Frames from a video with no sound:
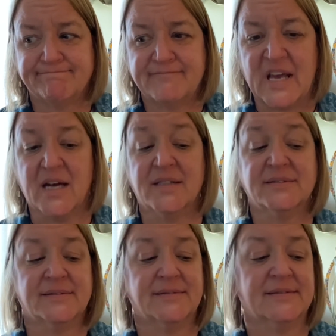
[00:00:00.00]
yeah.
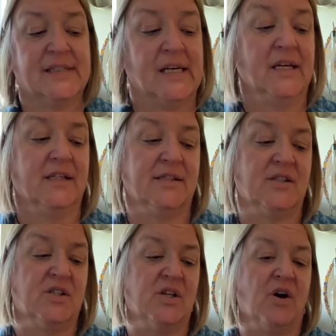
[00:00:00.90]

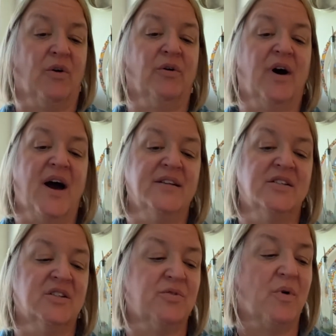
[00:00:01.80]
So I
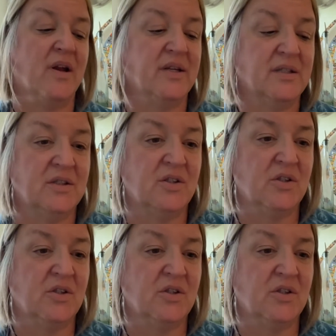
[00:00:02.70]
just wanted